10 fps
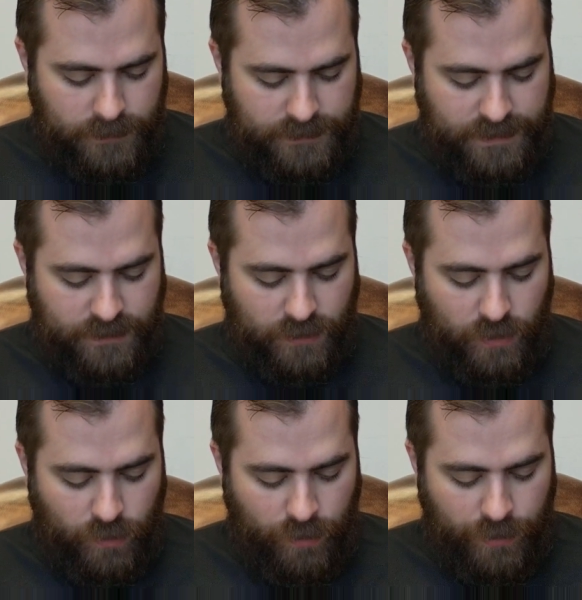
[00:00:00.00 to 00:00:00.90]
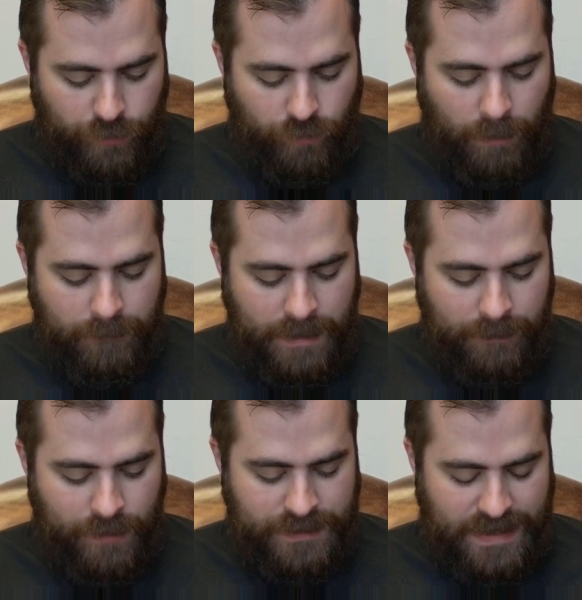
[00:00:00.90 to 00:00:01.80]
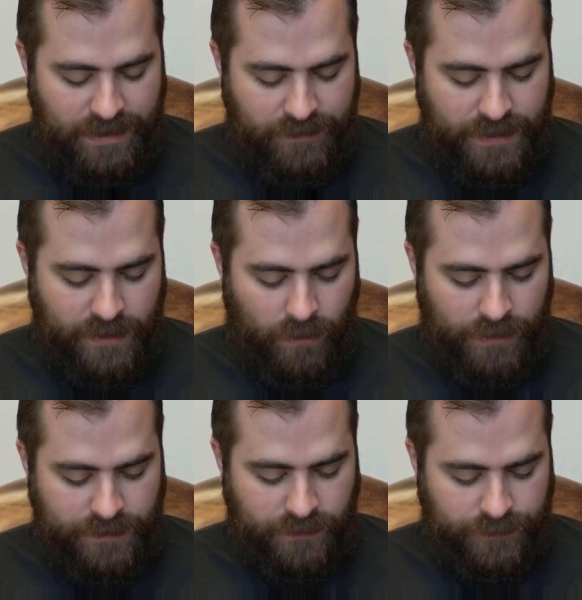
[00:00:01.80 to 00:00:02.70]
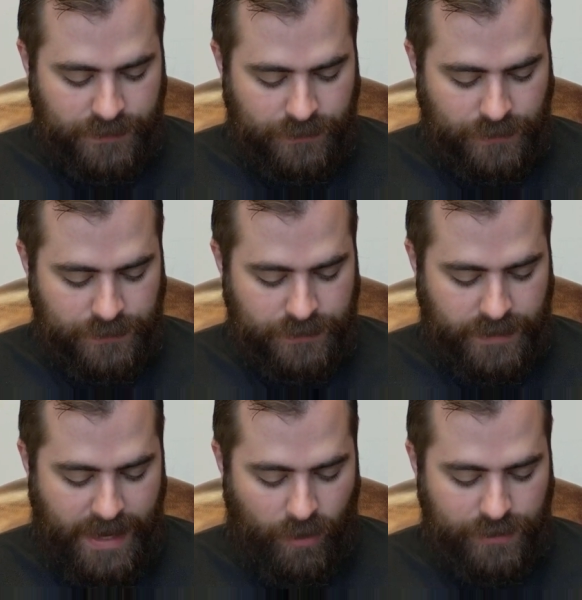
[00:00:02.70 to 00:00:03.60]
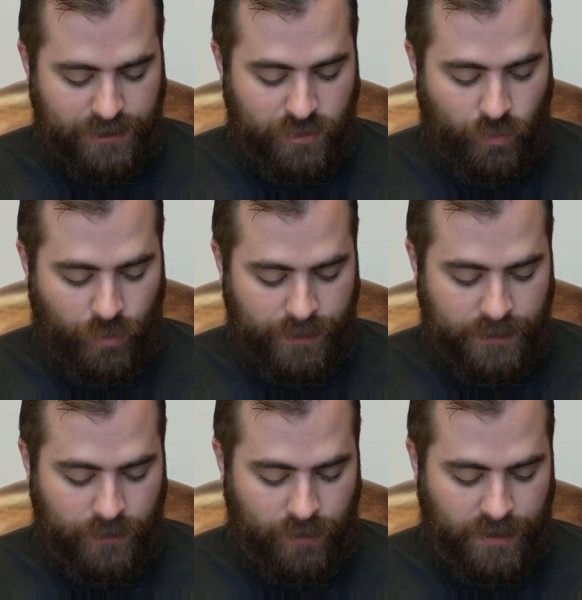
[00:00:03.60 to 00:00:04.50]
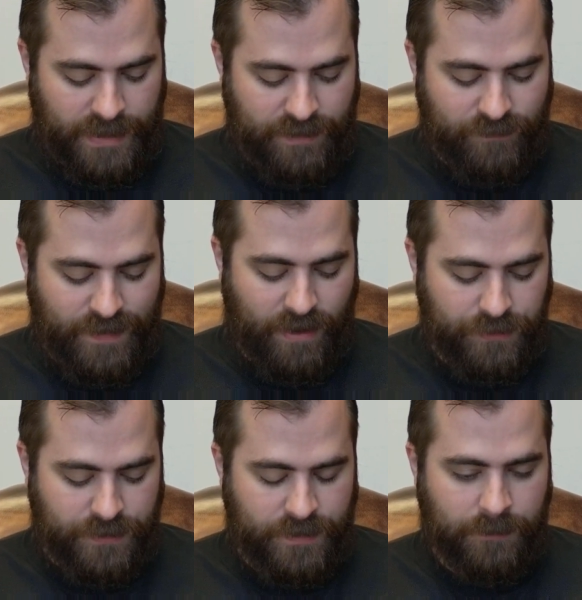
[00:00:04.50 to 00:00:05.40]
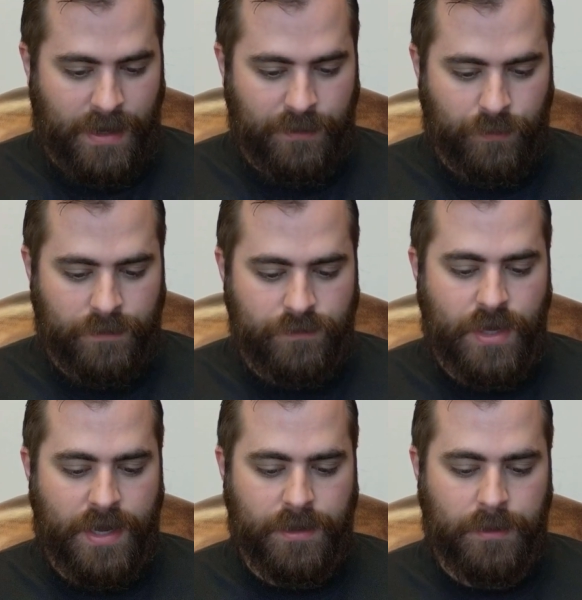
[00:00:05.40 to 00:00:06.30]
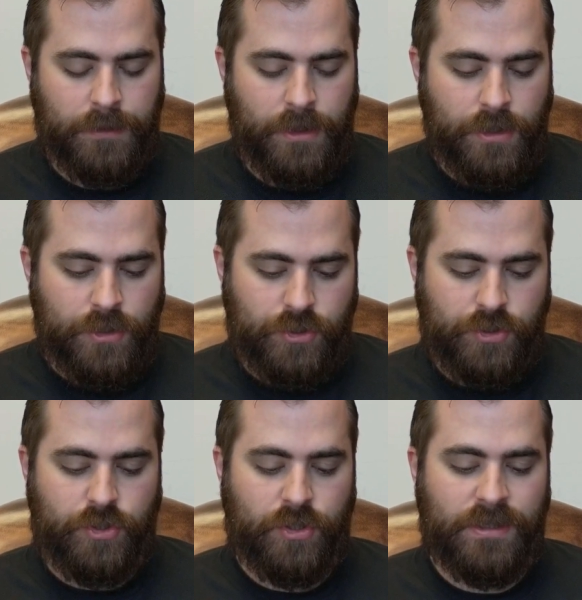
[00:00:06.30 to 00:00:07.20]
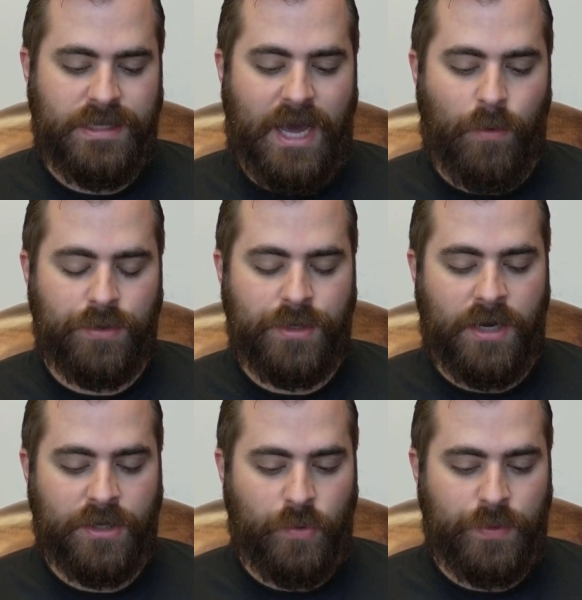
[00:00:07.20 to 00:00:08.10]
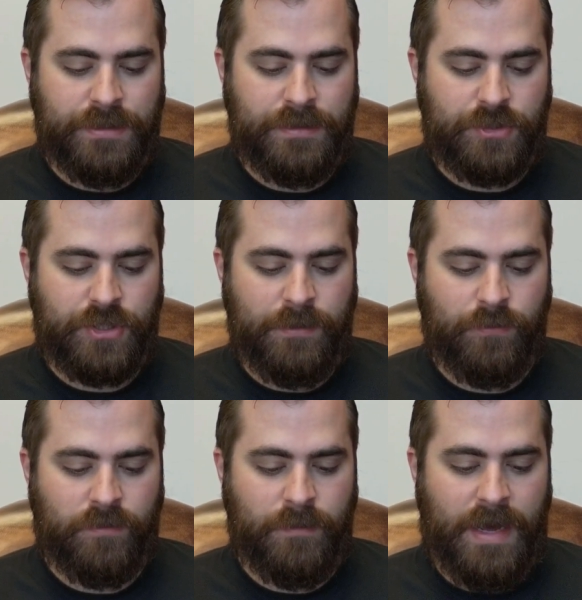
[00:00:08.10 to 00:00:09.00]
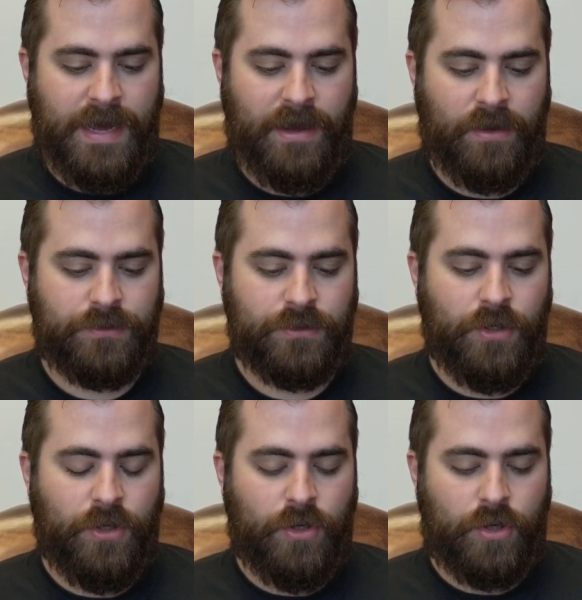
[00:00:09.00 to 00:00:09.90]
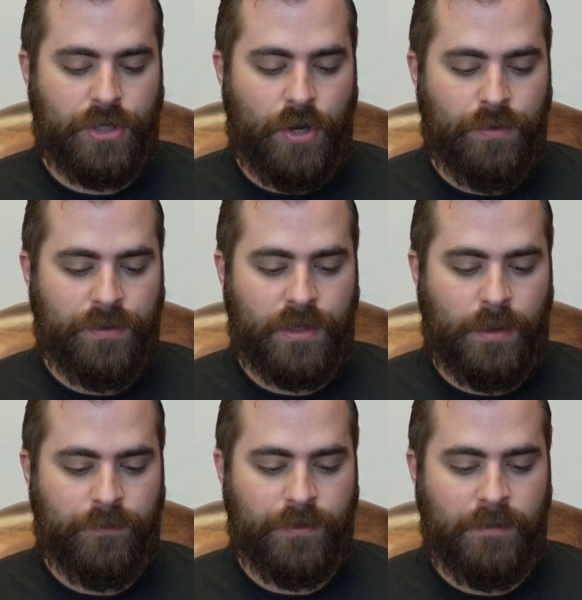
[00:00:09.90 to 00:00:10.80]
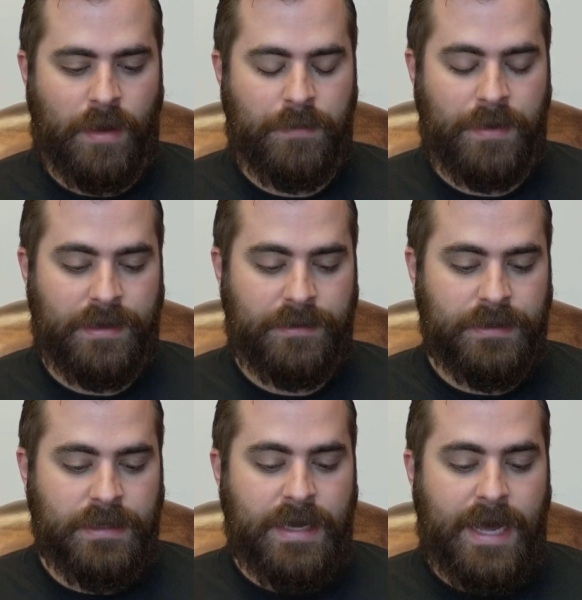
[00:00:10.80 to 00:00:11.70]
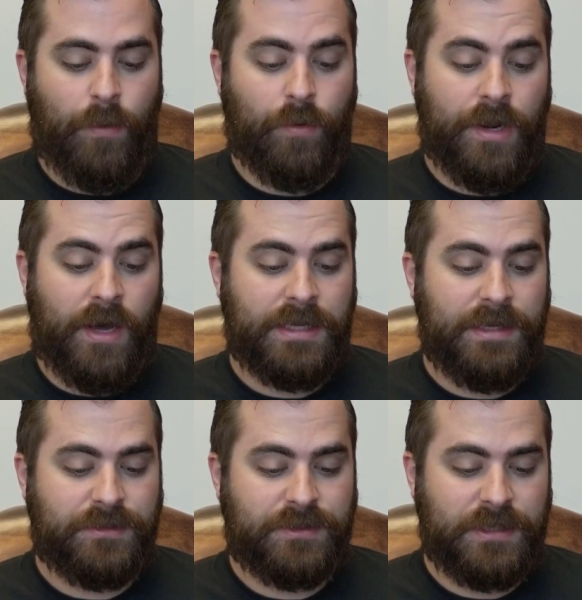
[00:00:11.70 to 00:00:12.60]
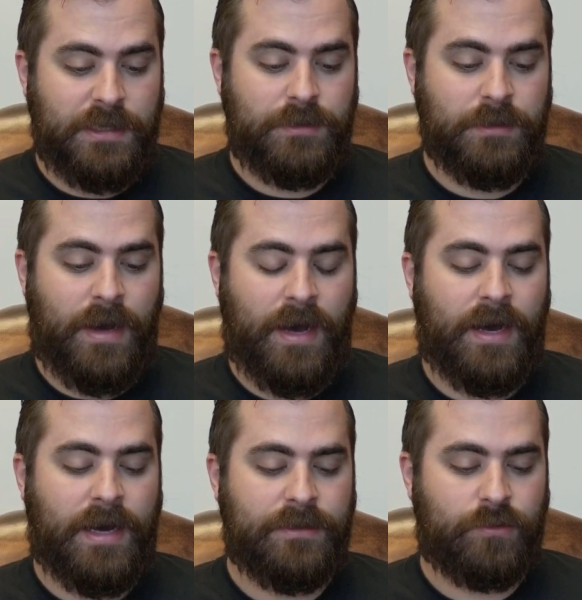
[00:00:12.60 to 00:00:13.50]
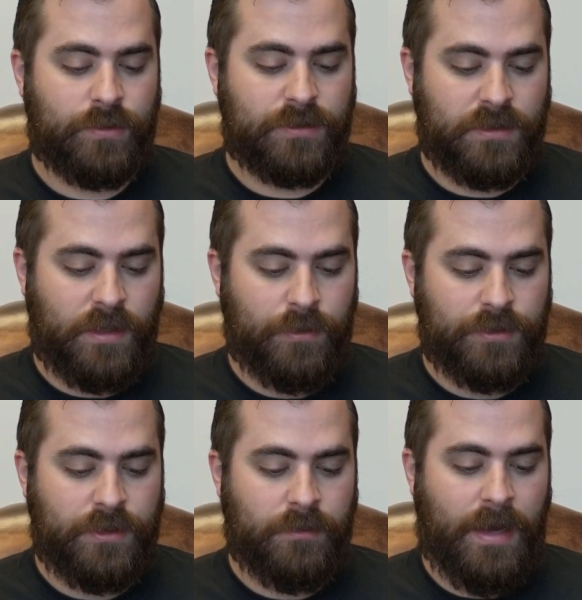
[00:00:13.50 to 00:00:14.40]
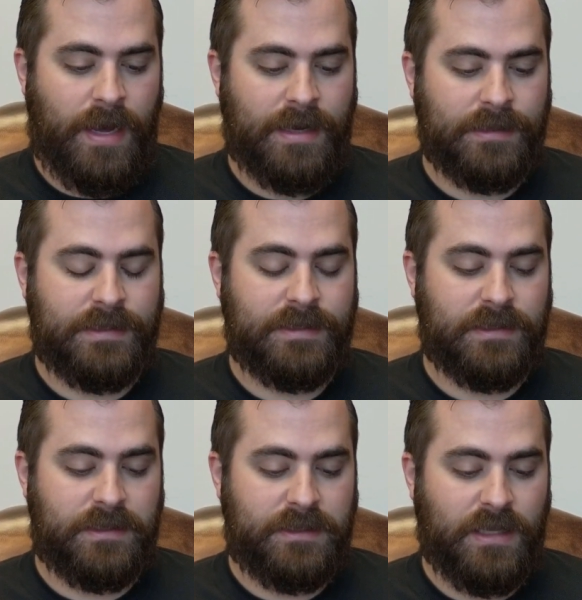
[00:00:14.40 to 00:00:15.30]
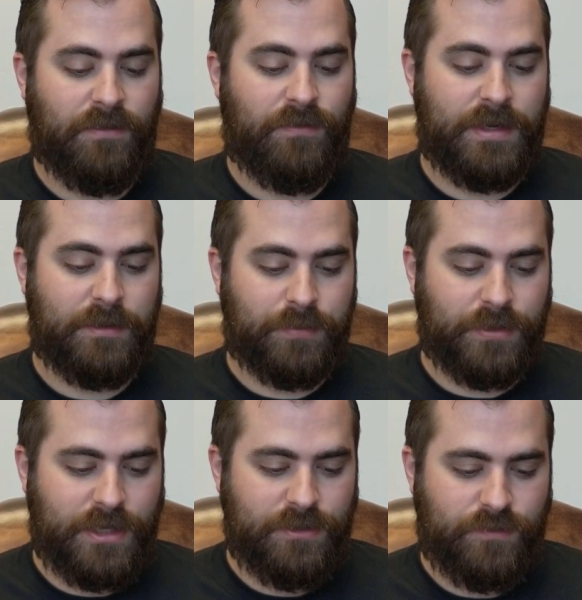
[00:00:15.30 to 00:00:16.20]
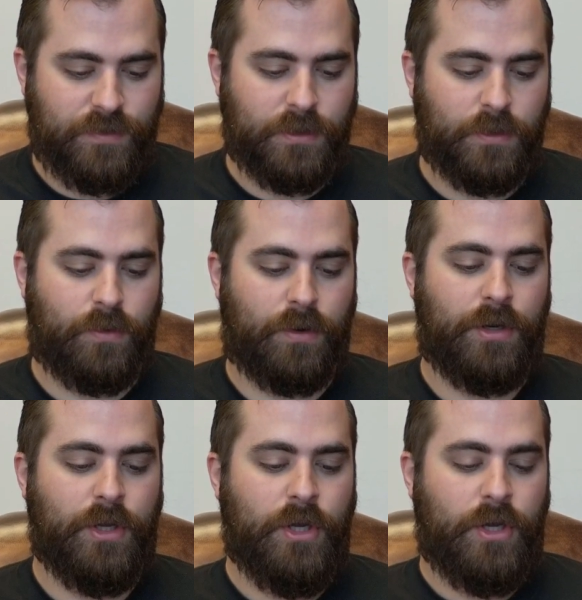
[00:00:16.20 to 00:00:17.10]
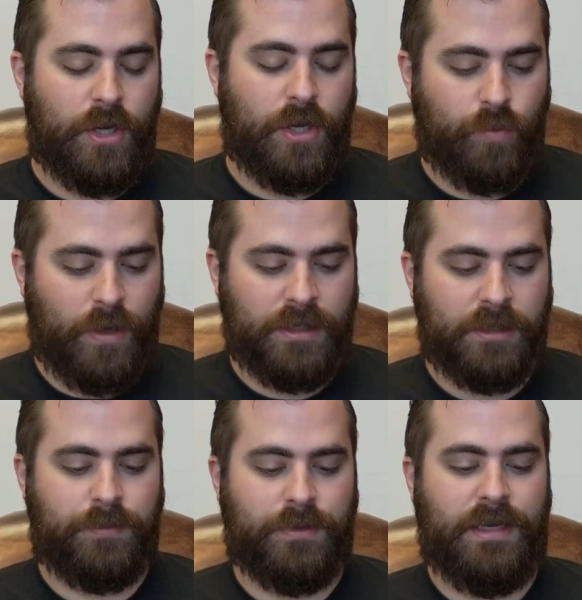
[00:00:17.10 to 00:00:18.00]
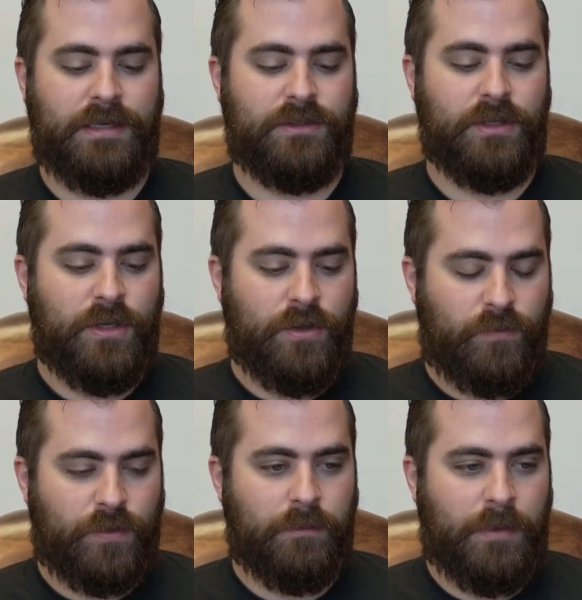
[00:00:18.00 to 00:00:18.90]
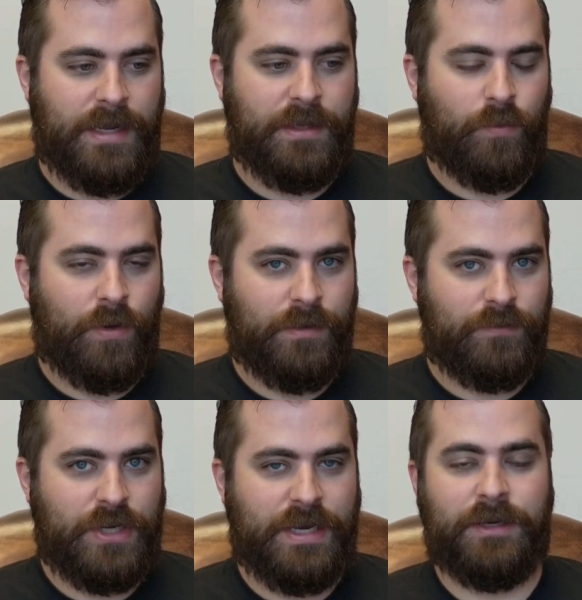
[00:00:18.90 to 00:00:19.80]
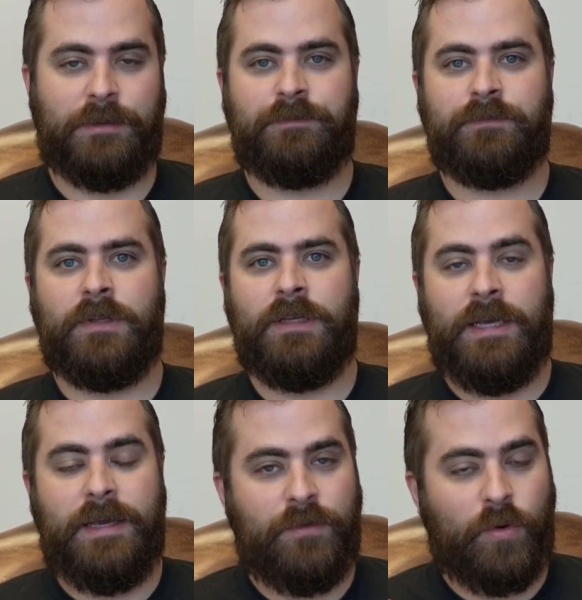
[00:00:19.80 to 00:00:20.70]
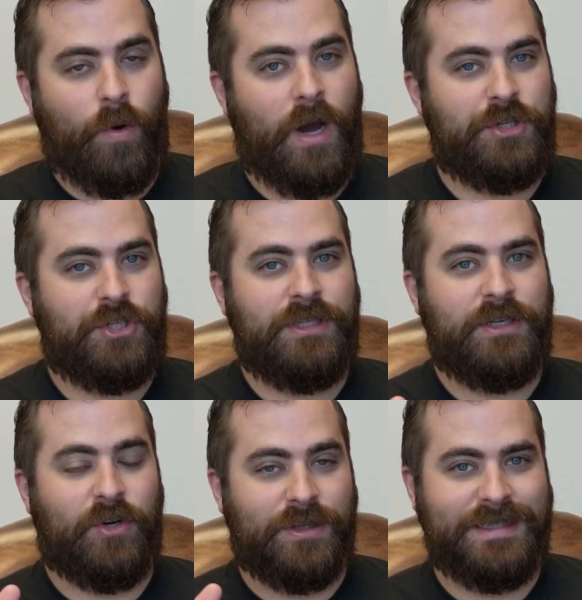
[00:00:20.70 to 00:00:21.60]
says, Lord, remember David in all his afflictions, how he swore to the Lord and vowed to the Mighty One of Jacob. Surely I will not go into the chamber of my house or go to the comfort of my bed. I will not give sleep to my eyes or slumber to my eyelids until I find a place for the Lord, a dwelling place for the mighty one of Jacob. If you're watching or